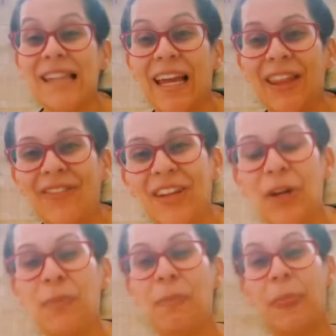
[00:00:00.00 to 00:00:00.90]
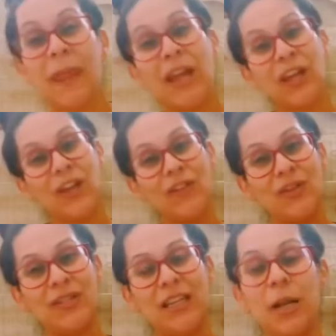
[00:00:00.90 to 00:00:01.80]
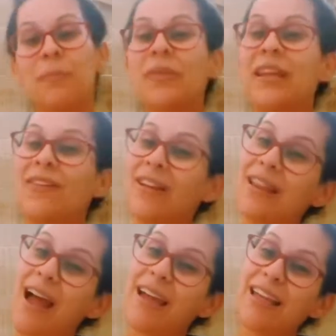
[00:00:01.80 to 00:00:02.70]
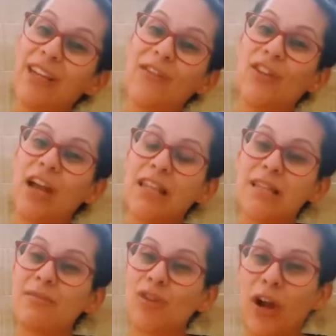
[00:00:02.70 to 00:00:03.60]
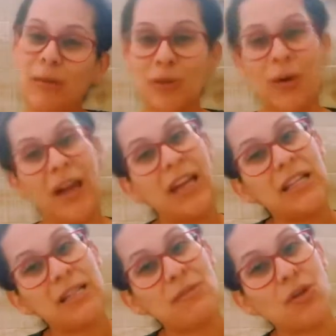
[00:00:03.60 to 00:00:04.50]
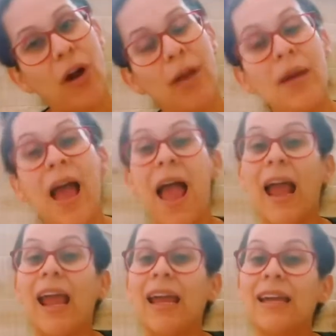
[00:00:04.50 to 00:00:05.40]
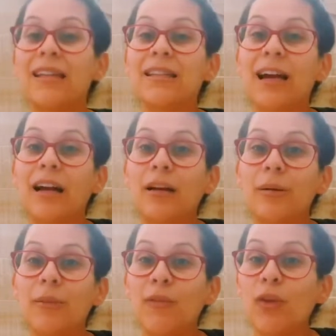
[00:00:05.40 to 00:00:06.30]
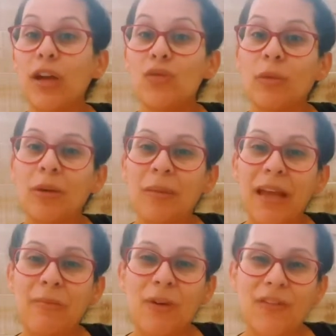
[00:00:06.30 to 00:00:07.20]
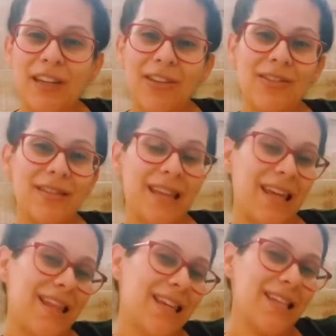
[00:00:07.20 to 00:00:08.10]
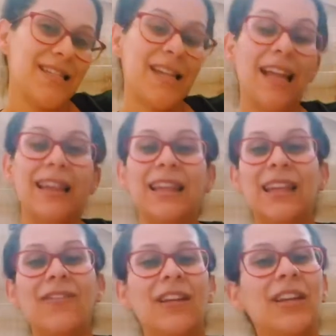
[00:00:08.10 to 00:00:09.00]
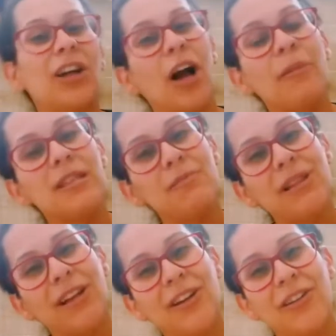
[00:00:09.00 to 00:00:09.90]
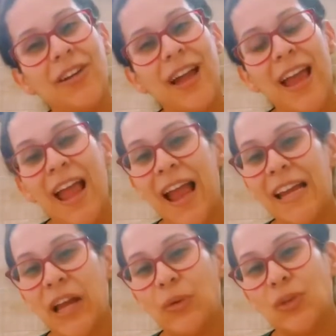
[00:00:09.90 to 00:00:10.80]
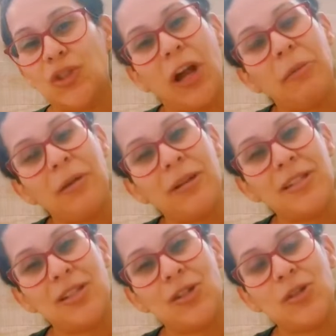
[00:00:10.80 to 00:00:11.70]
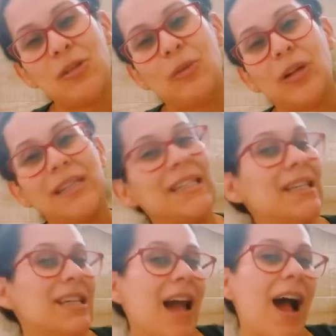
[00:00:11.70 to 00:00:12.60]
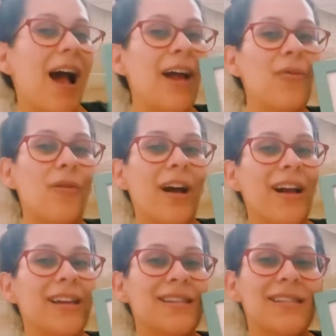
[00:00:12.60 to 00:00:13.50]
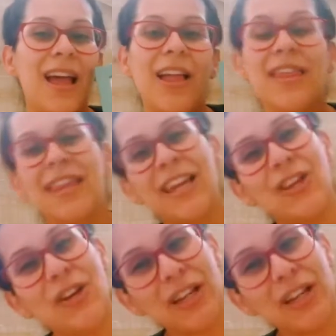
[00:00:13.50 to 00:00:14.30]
the video. If you did, give it a like, and if you're not subscribed, go ahead and subscribe. And if you guys want me to make more videos like this, leave it in the comments below, and I will try my best to do some more DIYs. Thank you guys for